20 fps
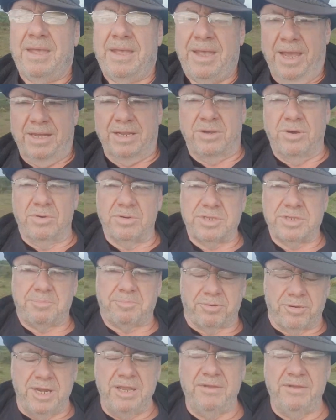And, of course, the
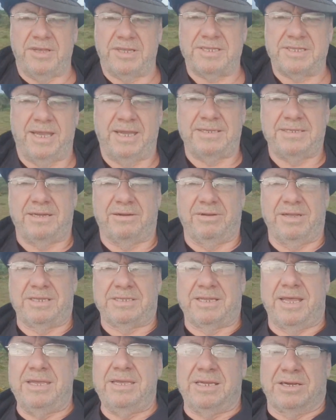previous Secretary of
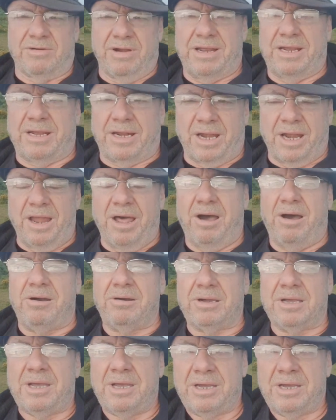State, Greg Clark,